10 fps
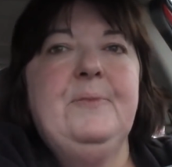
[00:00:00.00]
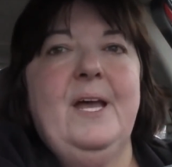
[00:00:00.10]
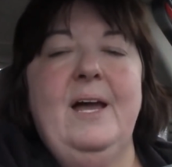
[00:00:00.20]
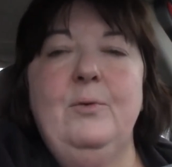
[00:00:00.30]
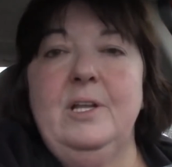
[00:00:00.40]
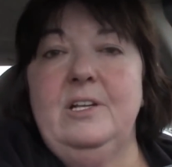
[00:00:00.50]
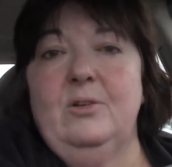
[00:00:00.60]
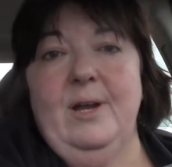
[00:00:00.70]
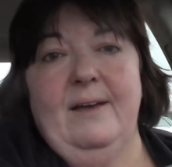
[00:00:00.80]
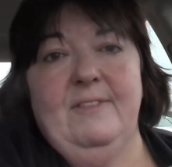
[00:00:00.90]
I really
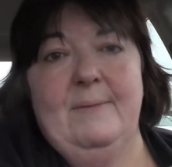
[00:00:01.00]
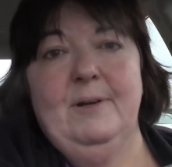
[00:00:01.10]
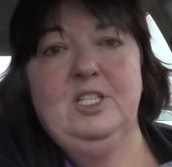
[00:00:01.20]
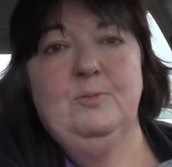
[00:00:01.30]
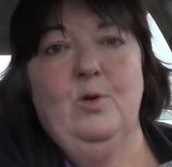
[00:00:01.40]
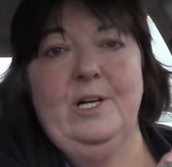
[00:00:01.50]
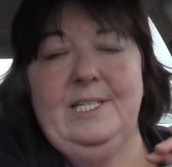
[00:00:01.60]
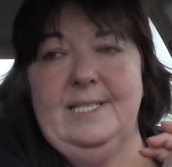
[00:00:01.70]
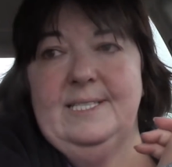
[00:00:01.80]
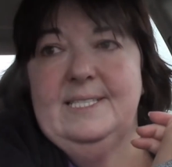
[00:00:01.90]
don't have that much more
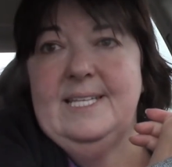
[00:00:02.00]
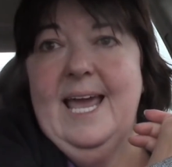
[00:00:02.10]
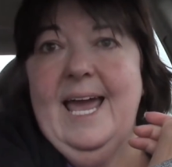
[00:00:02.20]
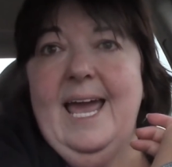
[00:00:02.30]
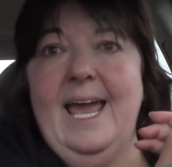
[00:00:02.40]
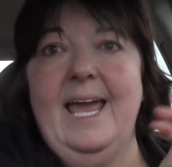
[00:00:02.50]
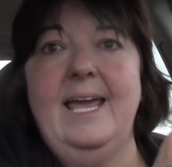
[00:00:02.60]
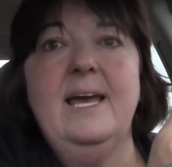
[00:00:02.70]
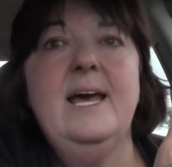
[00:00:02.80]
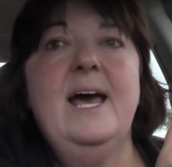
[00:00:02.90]
to say.